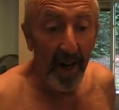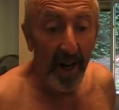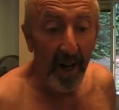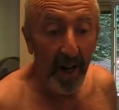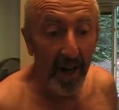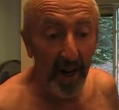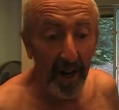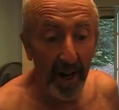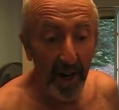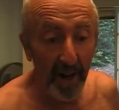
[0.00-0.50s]

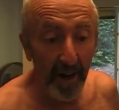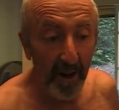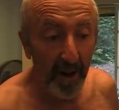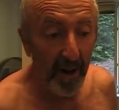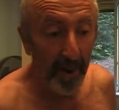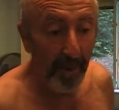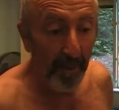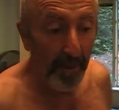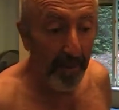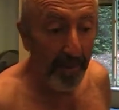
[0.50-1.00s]

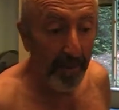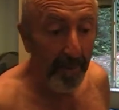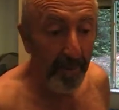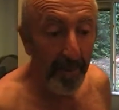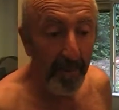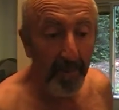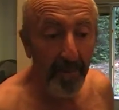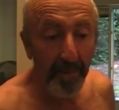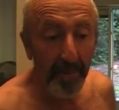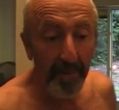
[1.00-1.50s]
Um,
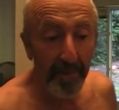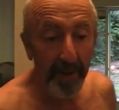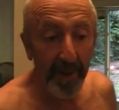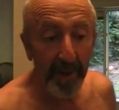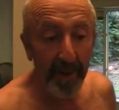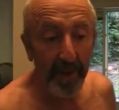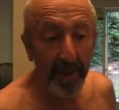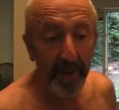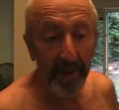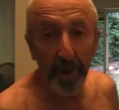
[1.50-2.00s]

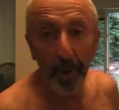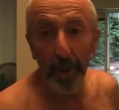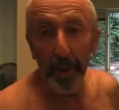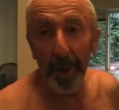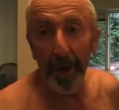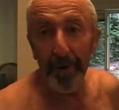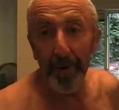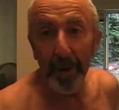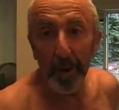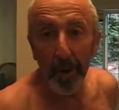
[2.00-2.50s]
so
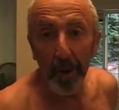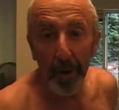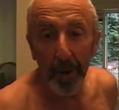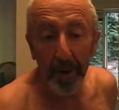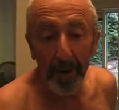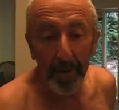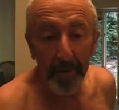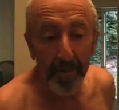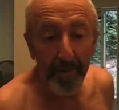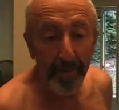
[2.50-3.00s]
whatever
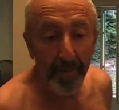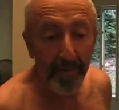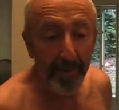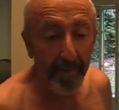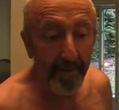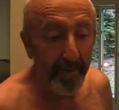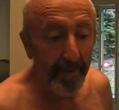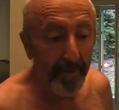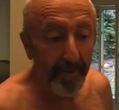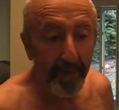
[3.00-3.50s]
your
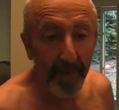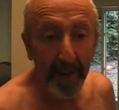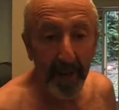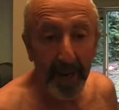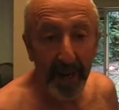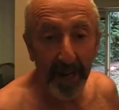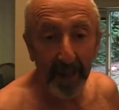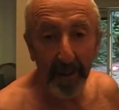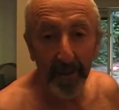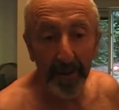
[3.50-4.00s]

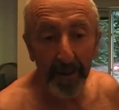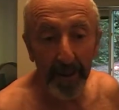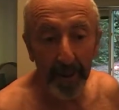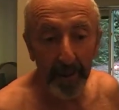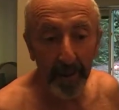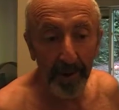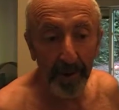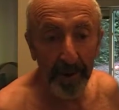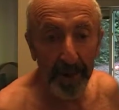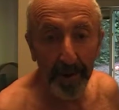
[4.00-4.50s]
item that
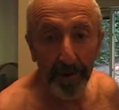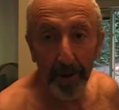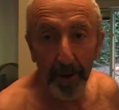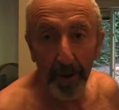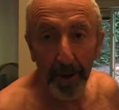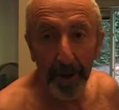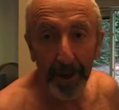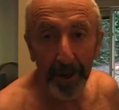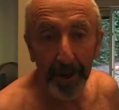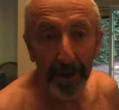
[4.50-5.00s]
was like
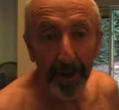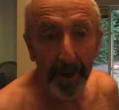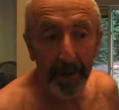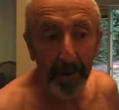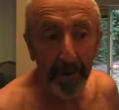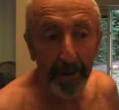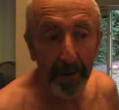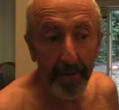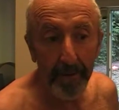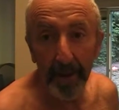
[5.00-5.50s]
400 and
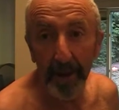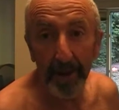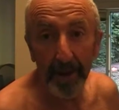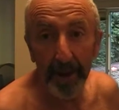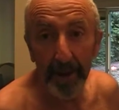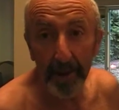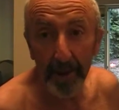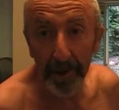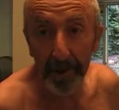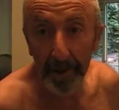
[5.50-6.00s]
well
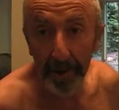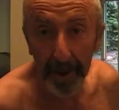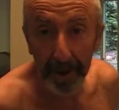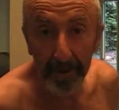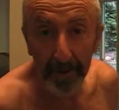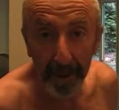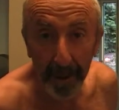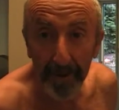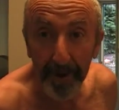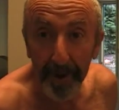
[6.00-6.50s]
now it's like
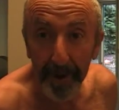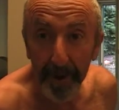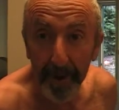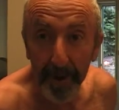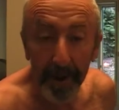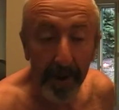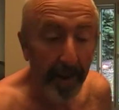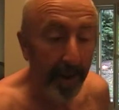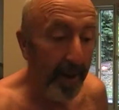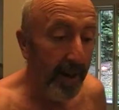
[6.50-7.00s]

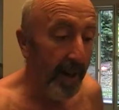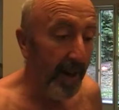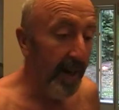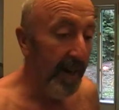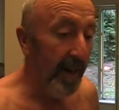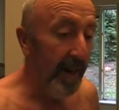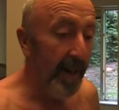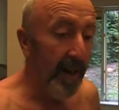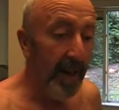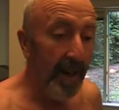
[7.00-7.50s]
500
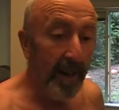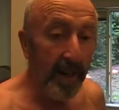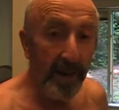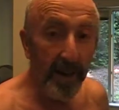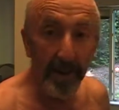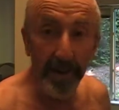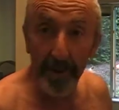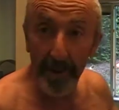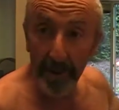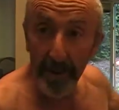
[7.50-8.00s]

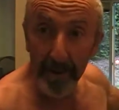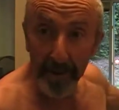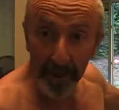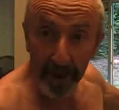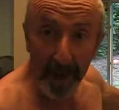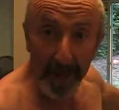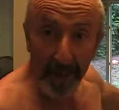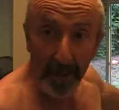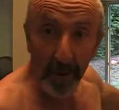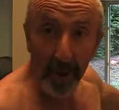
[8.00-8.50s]
because
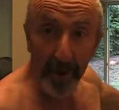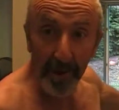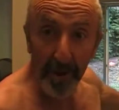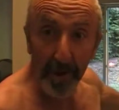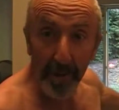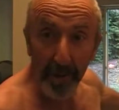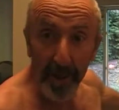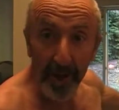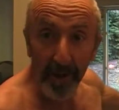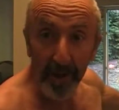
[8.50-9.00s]
China wants a
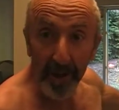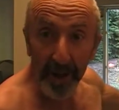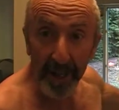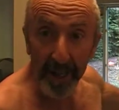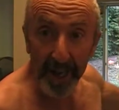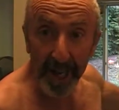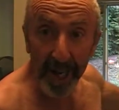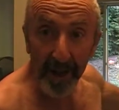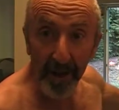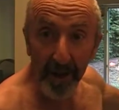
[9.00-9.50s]
piece of
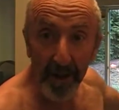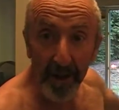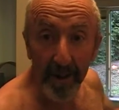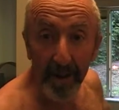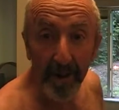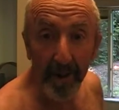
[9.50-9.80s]
that action.